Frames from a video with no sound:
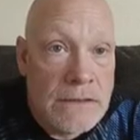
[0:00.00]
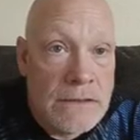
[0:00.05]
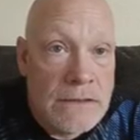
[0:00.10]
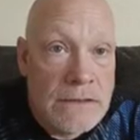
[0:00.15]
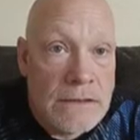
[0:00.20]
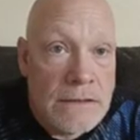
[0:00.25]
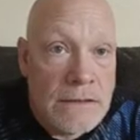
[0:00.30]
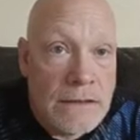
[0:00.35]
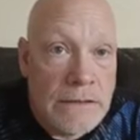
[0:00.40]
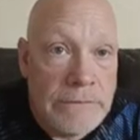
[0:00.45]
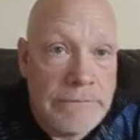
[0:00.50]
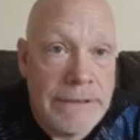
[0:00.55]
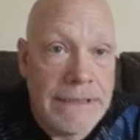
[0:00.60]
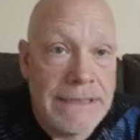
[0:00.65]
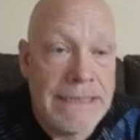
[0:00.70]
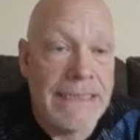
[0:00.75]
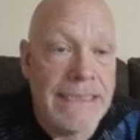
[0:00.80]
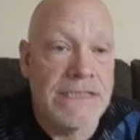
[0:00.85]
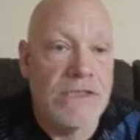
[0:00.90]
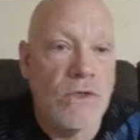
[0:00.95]
All right, that's
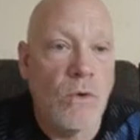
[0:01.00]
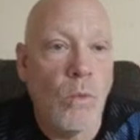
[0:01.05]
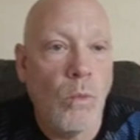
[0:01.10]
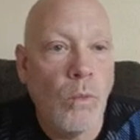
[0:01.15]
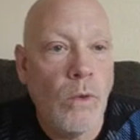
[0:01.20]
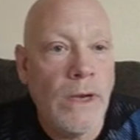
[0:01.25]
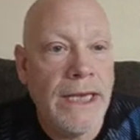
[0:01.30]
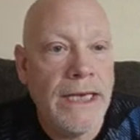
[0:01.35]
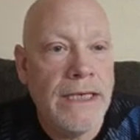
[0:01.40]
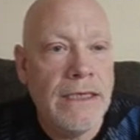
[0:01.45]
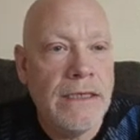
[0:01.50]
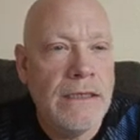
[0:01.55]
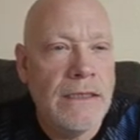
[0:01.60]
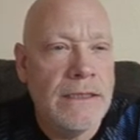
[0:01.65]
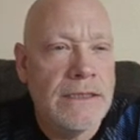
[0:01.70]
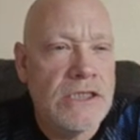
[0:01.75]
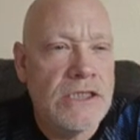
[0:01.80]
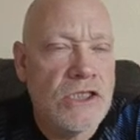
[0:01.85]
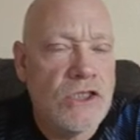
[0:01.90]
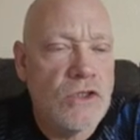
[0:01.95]
a win. That's a
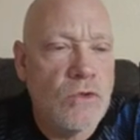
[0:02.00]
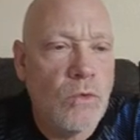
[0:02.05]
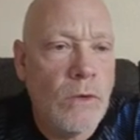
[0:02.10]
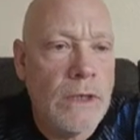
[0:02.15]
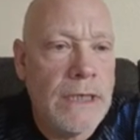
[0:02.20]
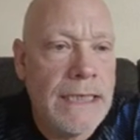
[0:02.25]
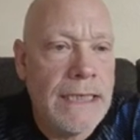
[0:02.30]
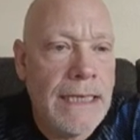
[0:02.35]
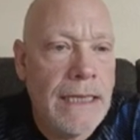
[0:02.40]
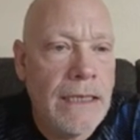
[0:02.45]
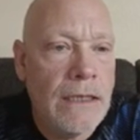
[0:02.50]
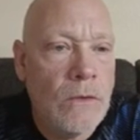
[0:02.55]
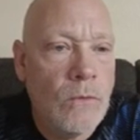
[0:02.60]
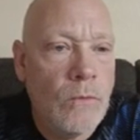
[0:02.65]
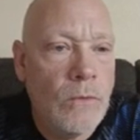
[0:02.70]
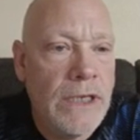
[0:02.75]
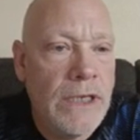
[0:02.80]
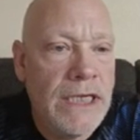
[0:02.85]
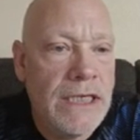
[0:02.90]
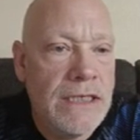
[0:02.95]
$20
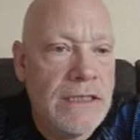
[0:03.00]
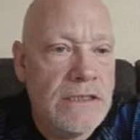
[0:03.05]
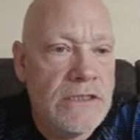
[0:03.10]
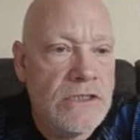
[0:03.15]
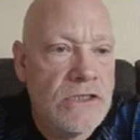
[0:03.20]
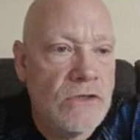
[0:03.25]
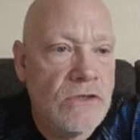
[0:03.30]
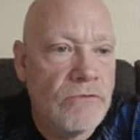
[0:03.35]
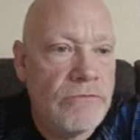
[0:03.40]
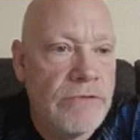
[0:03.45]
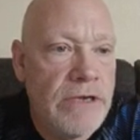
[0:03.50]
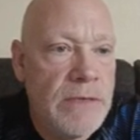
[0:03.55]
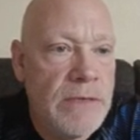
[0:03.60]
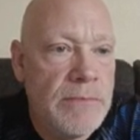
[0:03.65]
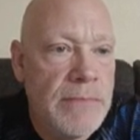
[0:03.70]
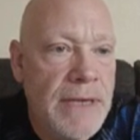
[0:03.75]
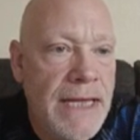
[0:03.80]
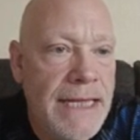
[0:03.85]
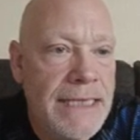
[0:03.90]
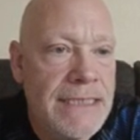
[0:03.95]
win. So
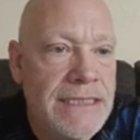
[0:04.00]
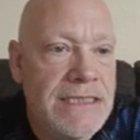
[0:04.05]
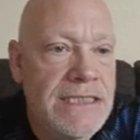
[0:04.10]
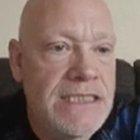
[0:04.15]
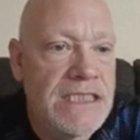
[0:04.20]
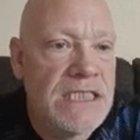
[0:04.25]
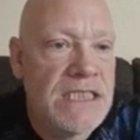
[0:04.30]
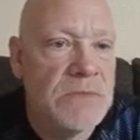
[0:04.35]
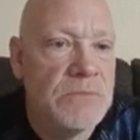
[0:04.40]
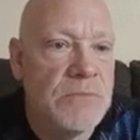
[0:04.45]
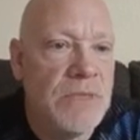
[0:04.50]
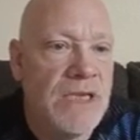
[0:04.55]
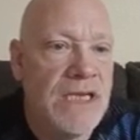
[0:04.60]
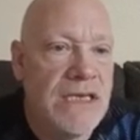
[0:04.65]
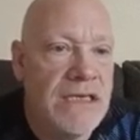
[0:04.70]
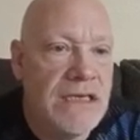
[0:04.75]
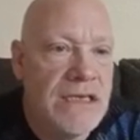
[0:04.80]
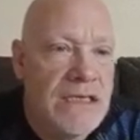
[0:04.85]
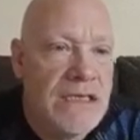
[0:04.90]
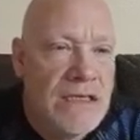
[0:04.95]
rebet and spin.
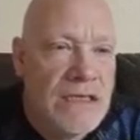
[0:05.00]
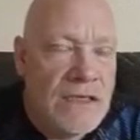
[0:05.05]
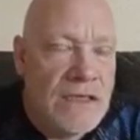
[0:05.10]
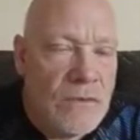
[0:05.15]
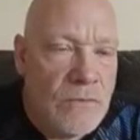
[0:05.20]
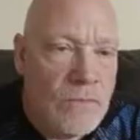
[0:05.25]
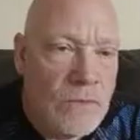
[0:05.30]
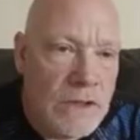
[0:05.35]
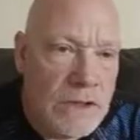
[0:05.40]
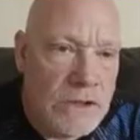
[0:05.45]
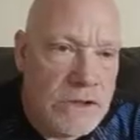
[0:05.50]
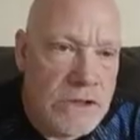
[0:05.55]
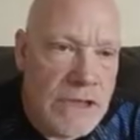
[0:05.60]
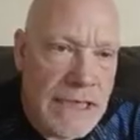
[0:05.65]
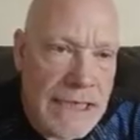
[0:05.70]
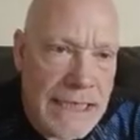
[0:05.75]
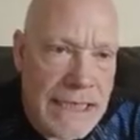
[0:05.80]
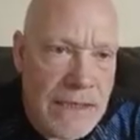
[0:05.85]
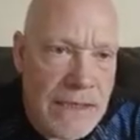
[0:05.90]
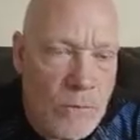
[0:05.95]
We're gonna try to
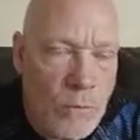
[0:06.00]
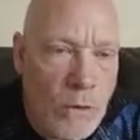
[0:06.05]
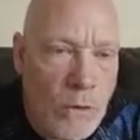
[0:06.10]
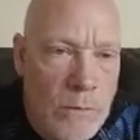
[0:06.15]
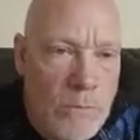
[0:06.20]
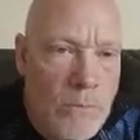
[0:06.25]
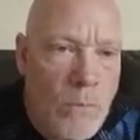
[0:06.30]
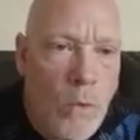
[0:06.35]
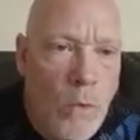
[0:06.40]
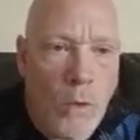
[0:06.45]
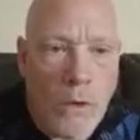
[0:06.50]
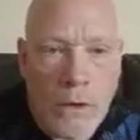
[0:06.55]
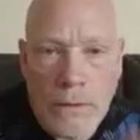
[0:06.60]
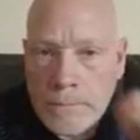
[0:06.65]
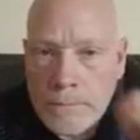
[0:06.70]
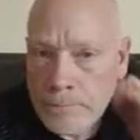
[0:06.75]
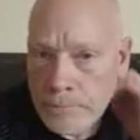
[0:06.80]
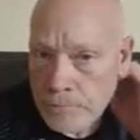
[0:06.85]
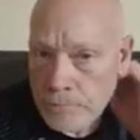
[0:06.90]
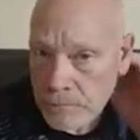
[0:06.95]
get 1 more,
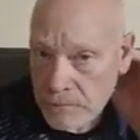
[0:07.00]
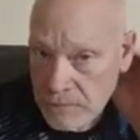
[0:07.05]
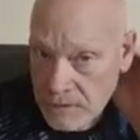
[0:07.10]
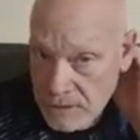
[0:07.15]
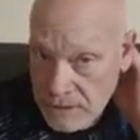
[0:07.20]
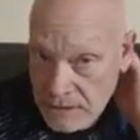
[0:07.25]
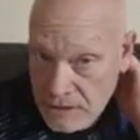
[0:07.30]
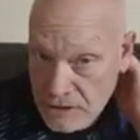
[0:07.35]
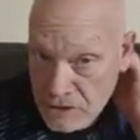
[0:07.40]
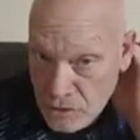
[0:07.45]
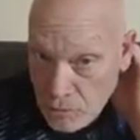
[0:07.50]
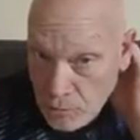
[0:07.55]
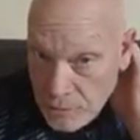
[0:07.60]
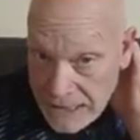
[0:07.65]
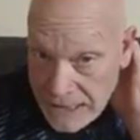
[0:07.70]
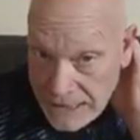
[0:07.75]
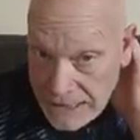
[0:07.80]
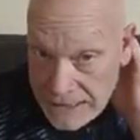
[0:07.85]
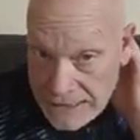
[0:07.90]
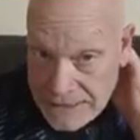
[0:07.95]
so we get
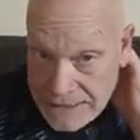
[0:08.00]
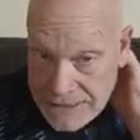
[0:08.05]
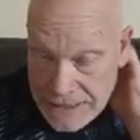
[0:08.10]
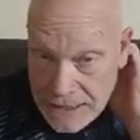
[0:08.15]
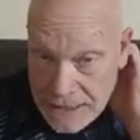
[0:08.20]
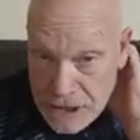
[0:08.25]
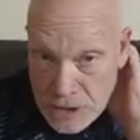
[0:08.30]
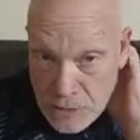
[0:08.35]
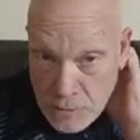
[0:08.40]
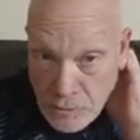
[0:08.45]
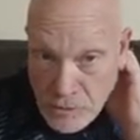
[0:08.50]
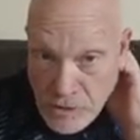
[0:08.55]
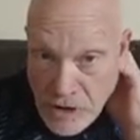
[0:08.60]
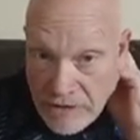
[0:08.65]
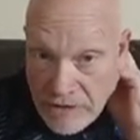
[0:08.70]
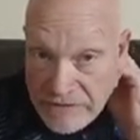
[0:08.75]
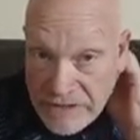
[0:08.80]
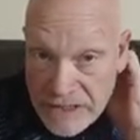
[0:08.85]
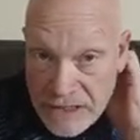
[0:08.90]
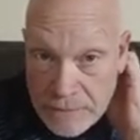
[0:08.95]
in session
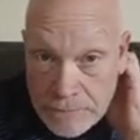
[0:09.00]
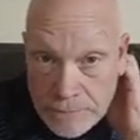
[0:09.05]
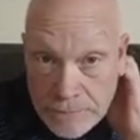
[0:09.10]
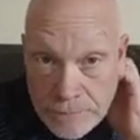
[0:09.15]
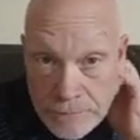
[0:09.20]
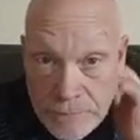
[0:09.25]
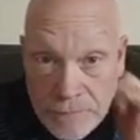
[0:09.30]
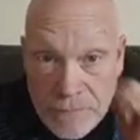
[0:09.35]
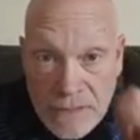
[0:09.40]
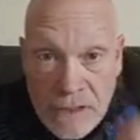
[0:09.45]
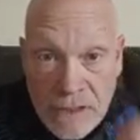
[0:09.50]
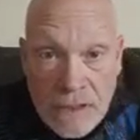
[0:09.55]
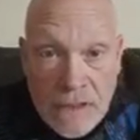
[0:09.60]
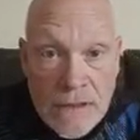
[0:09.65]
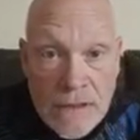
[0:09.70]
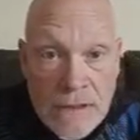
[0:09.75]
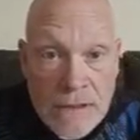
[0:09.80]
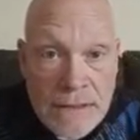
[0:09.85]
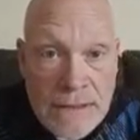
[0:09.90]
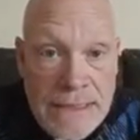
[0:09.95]
profit.
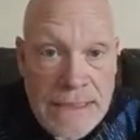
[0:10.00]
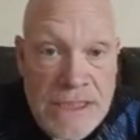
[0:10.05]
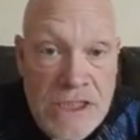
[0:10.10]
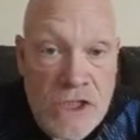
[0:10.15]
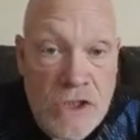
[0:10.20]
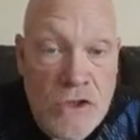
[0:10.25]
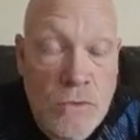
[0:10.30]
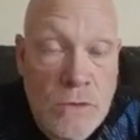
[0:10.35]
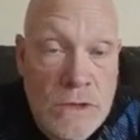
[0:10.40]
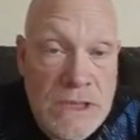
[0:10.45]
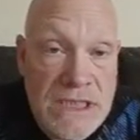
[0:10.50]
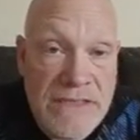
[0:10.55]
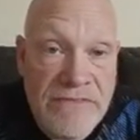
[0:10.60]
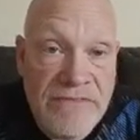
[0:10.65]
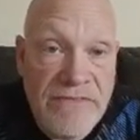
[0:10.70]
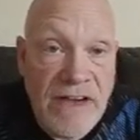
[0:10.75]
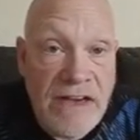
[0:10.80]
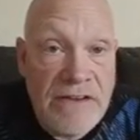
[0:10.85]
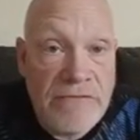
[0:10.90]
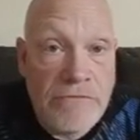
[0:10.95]
That's
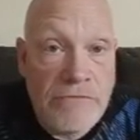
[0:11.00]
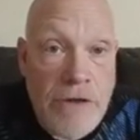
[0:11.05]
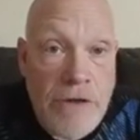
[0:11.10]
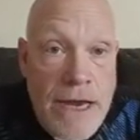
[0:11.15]
25 red.